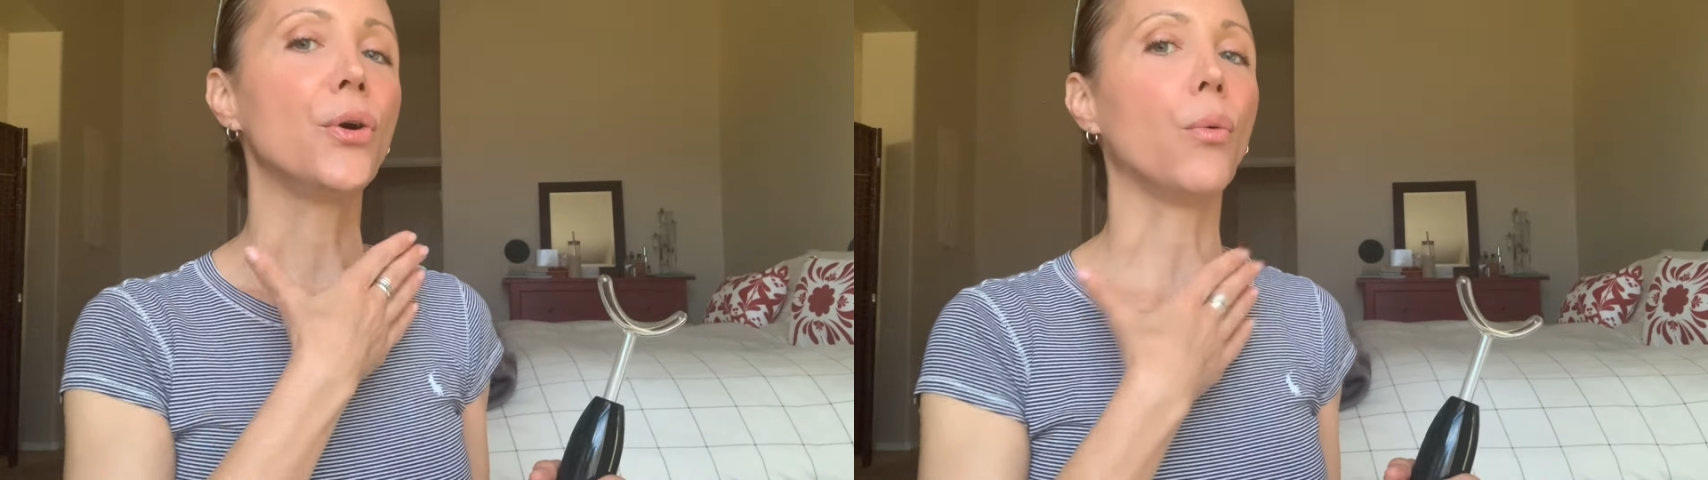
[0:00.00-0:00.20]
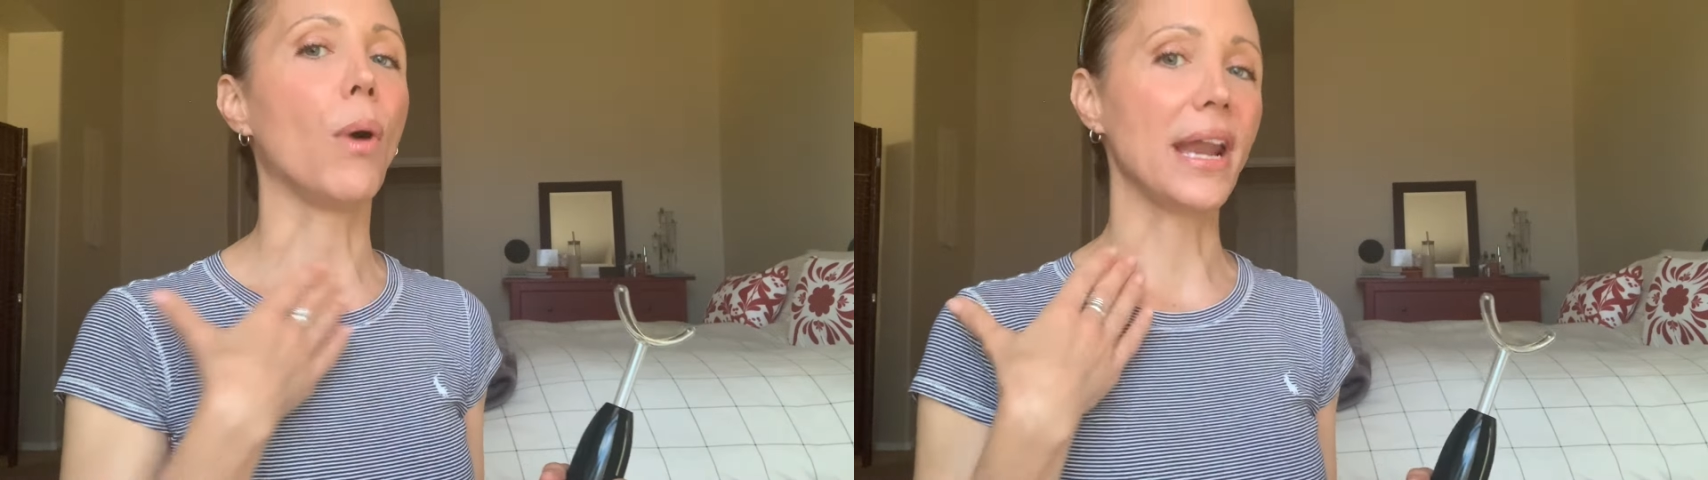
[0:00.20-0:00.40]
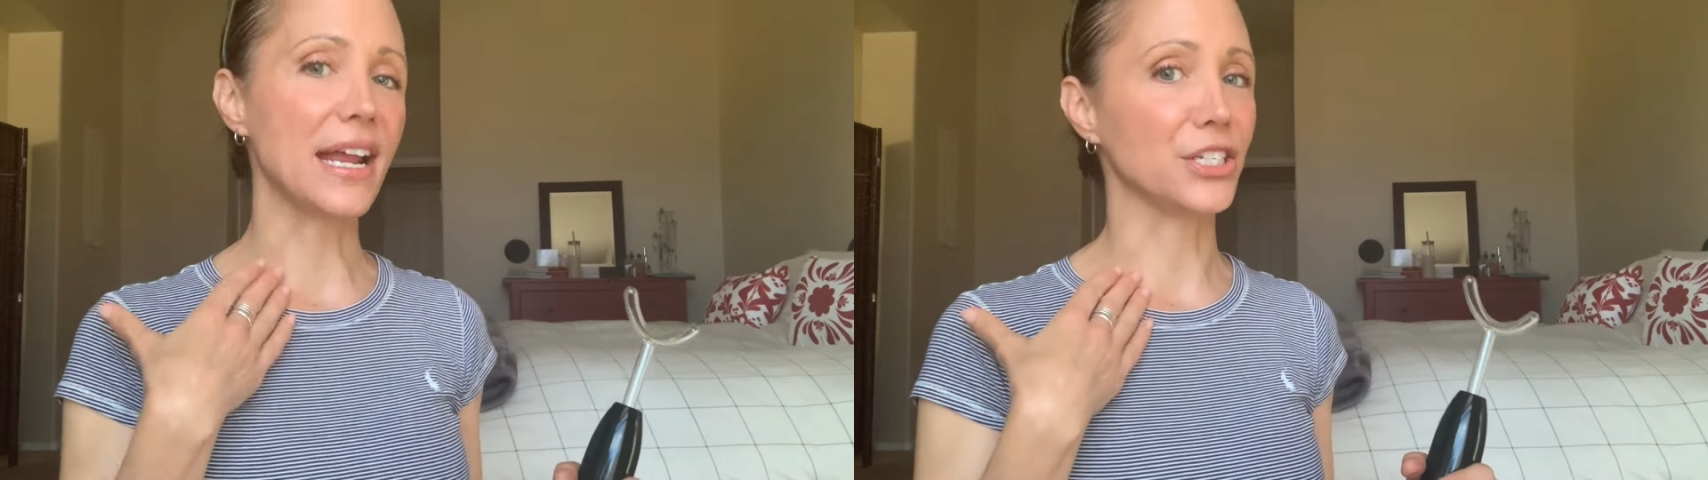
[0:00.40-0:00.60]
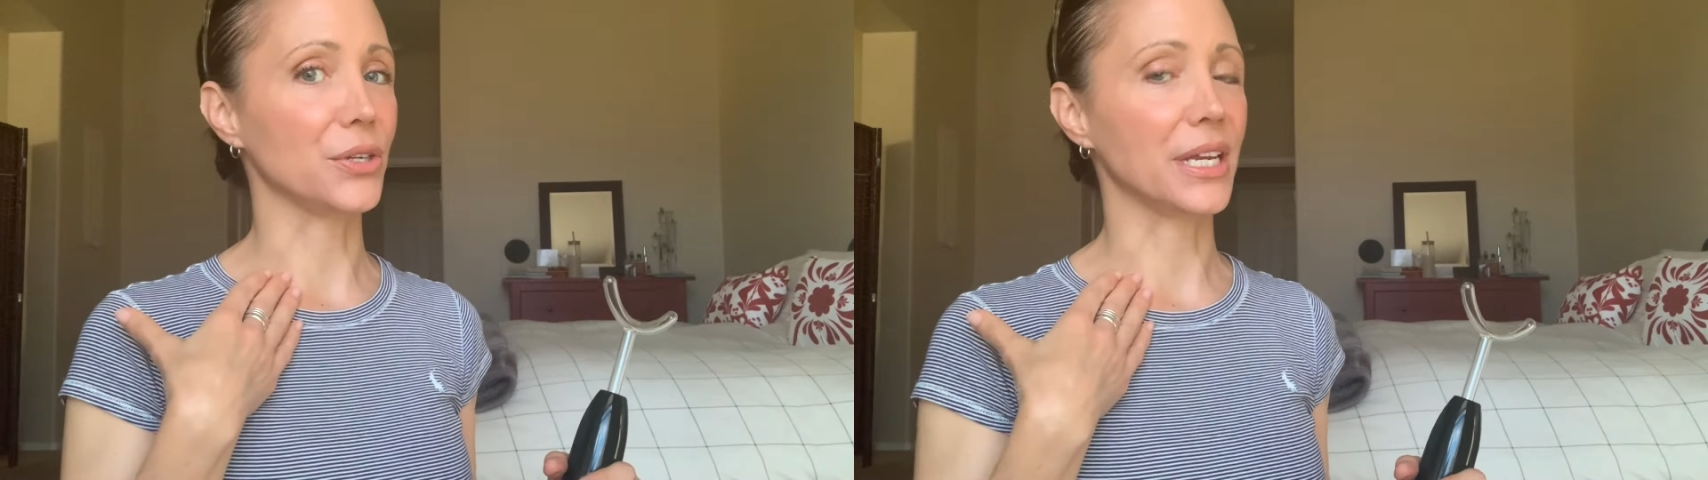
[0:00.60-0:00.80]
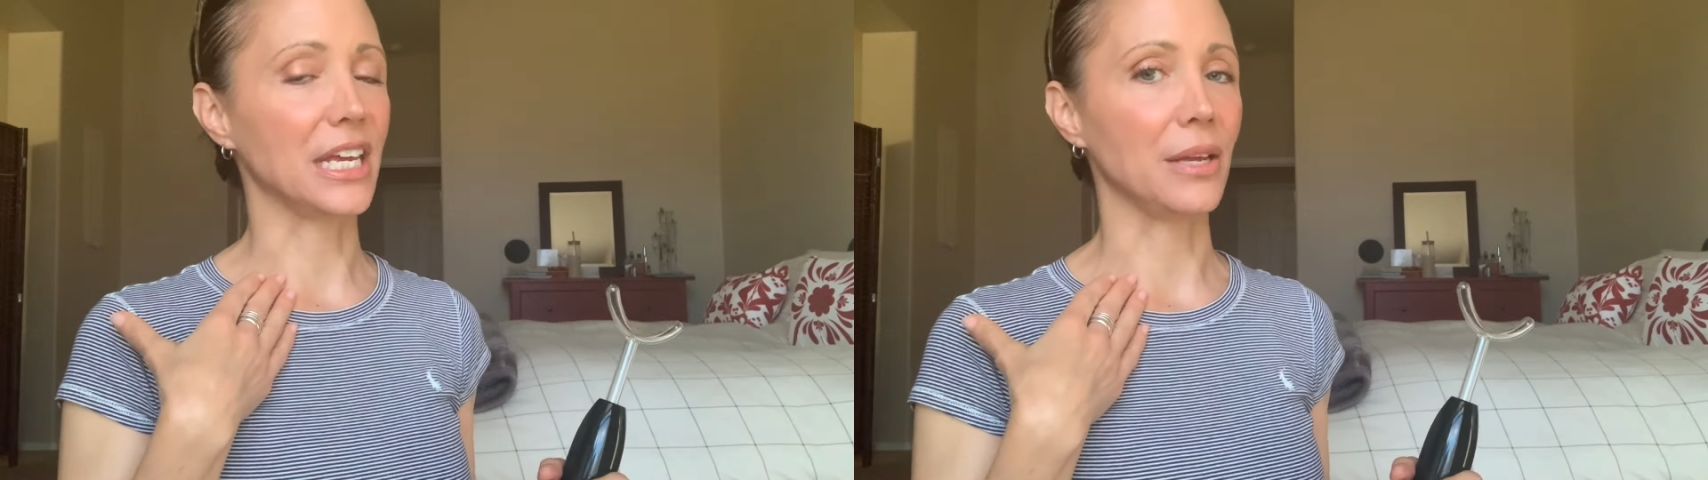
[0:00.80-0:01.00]
what I do
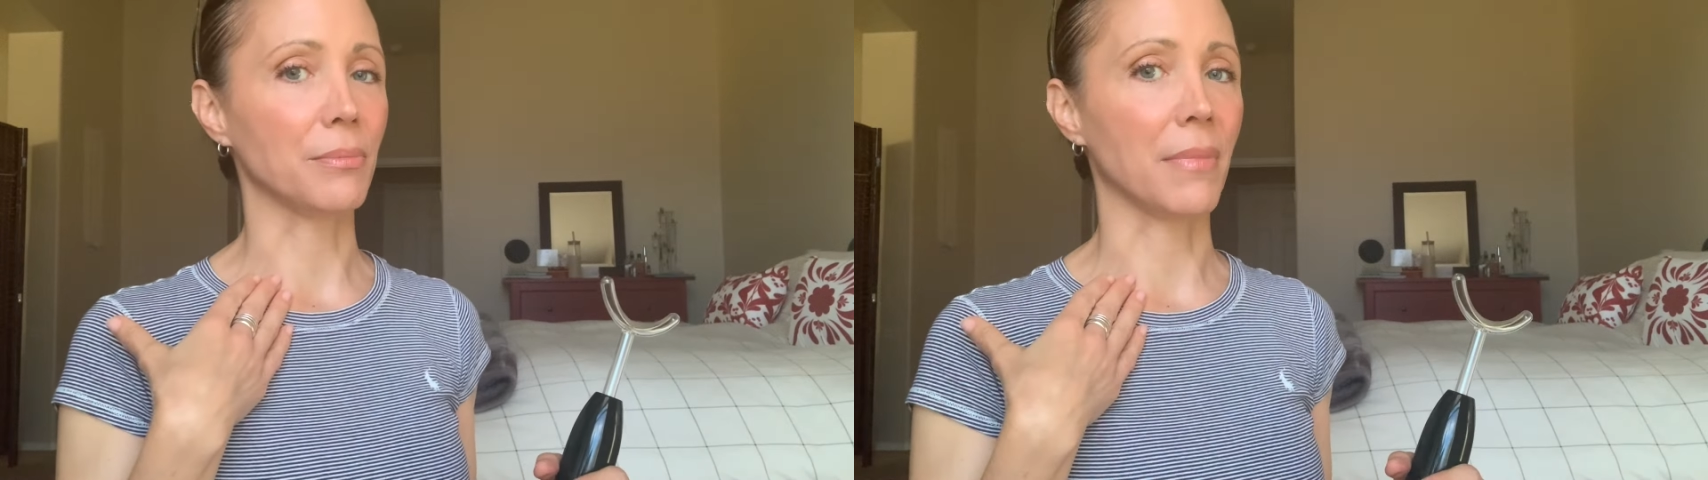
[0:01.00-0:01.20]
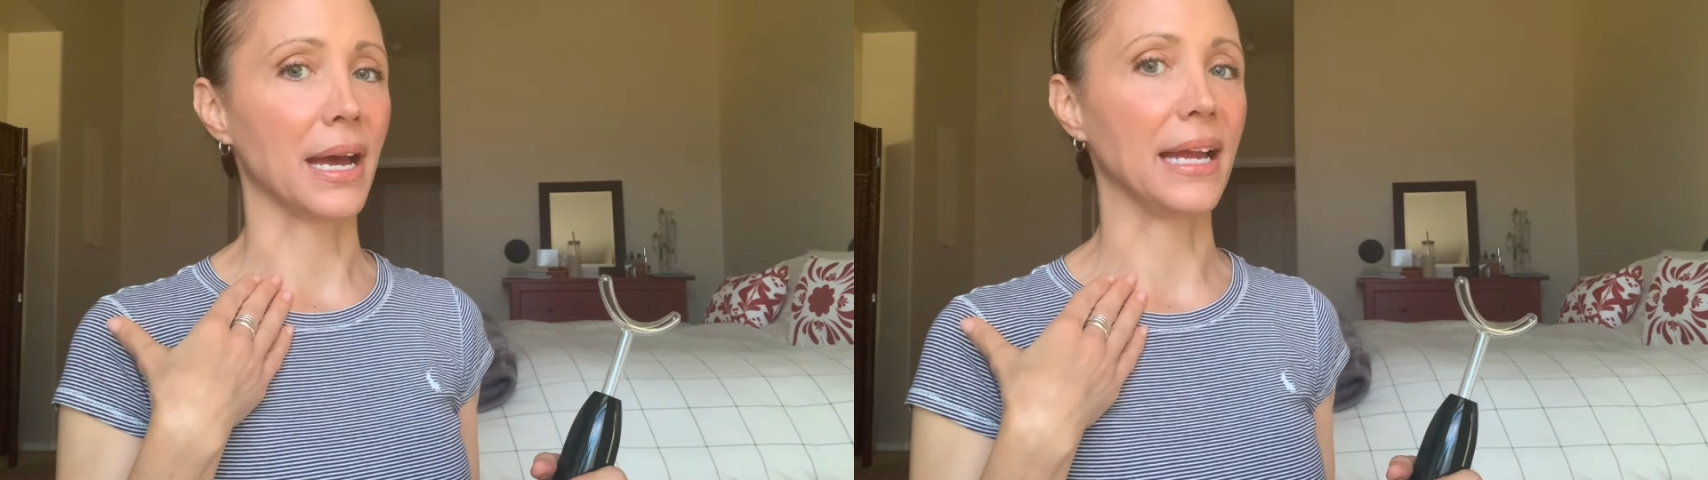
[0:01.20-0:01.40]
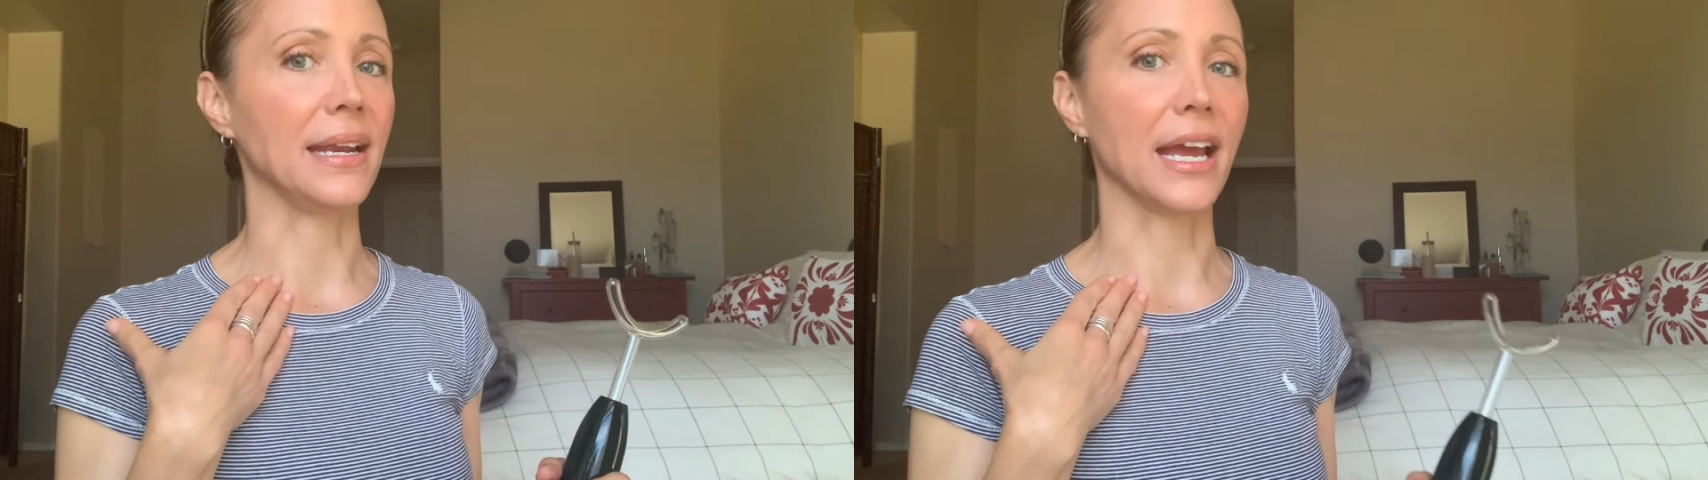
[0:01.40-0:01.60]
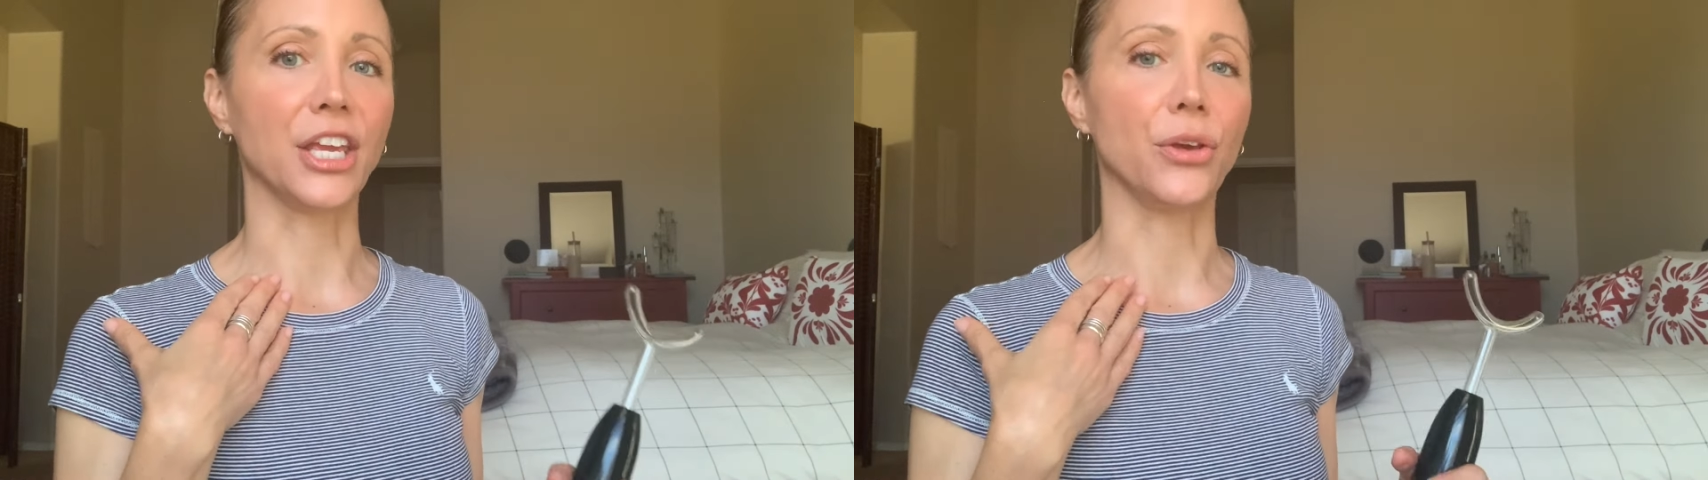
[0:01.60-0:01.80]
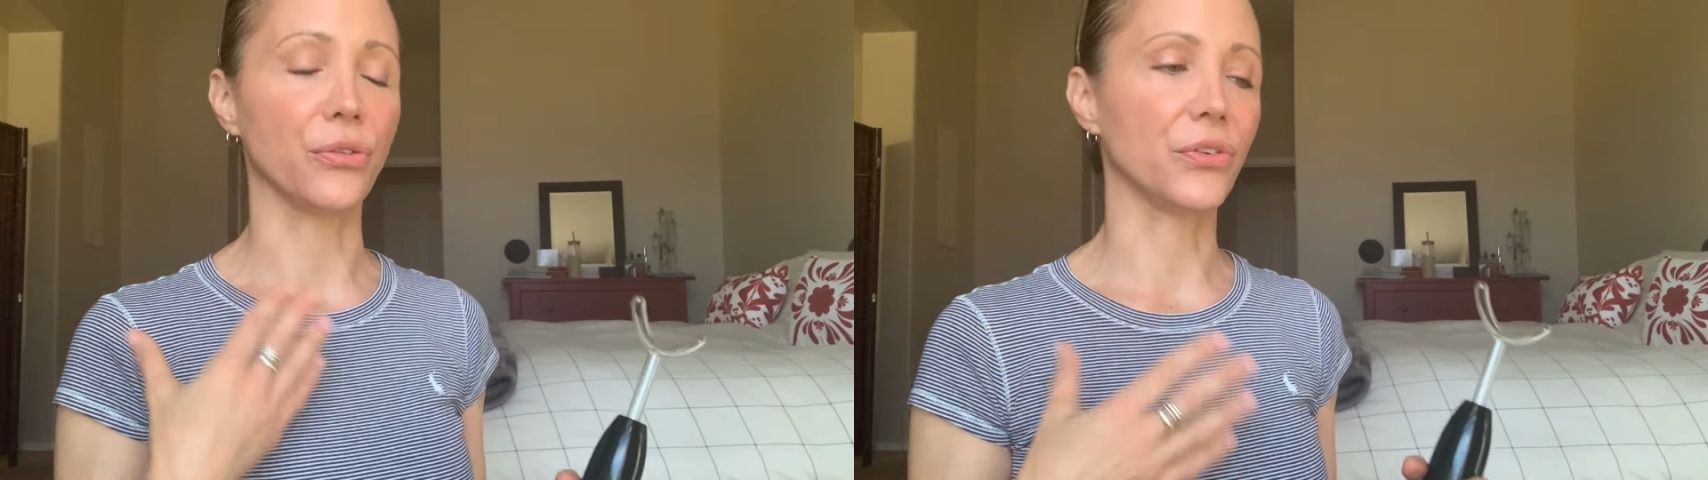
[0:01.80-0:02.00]
to keep my neck
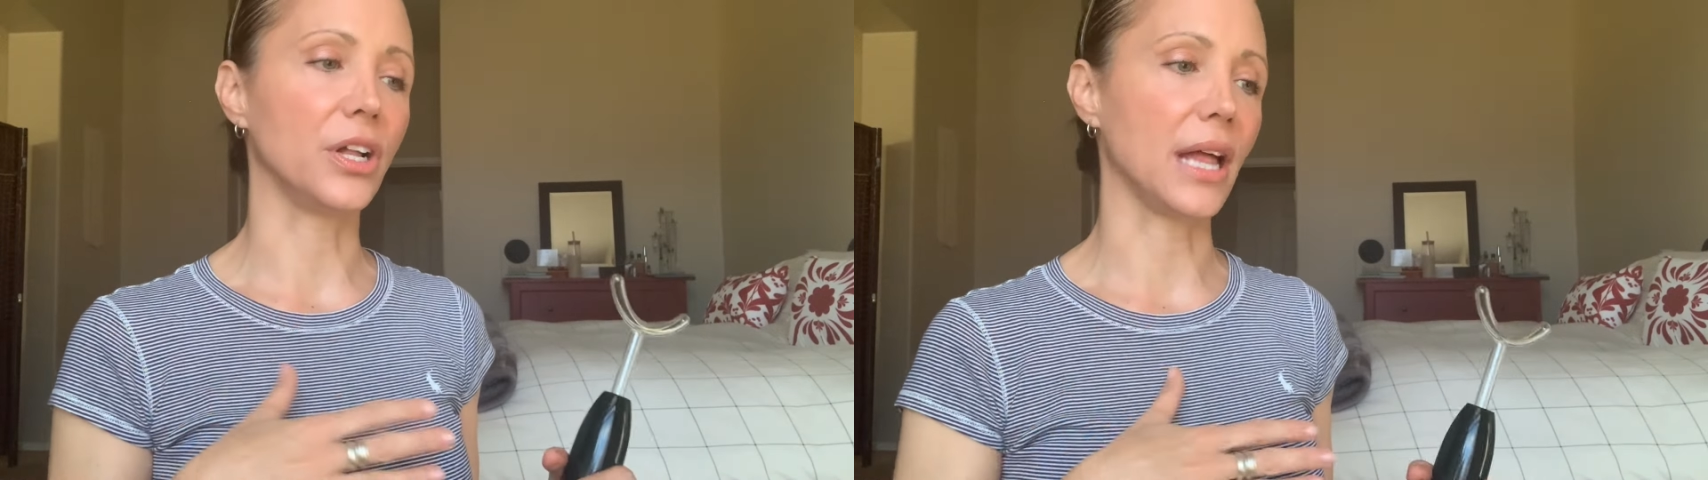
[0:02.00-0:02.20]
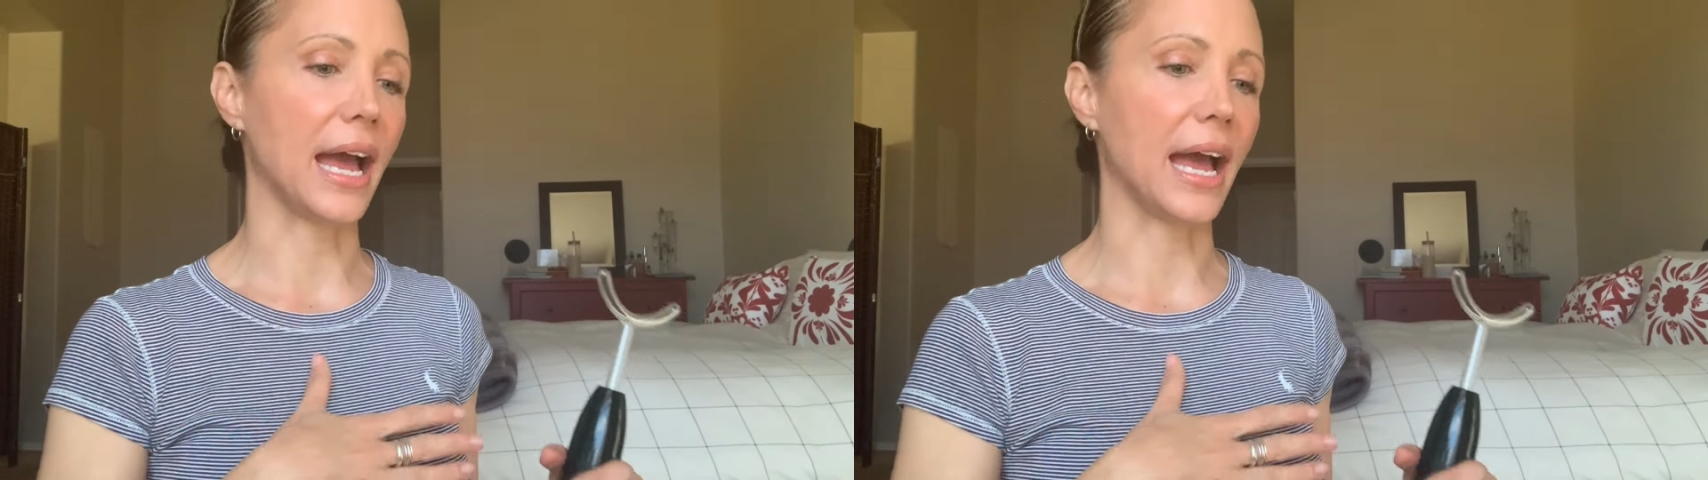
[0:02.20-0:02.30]
youthful.